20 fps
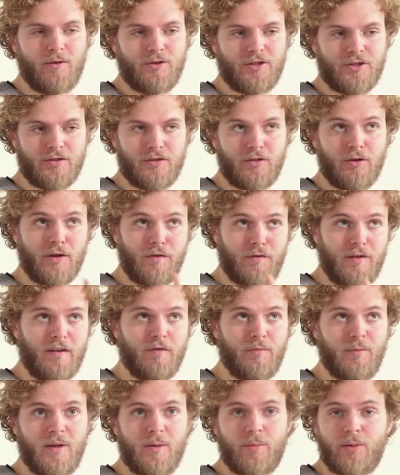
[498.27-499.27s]
which is
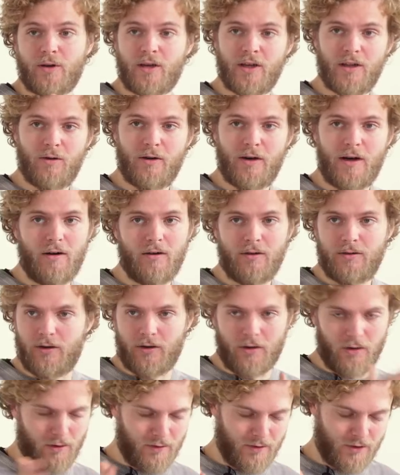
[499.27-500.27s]
thirty-five p per kilowatt hour
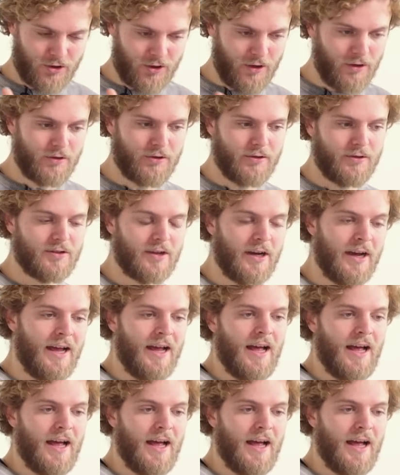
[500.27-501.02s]
on all the chargers.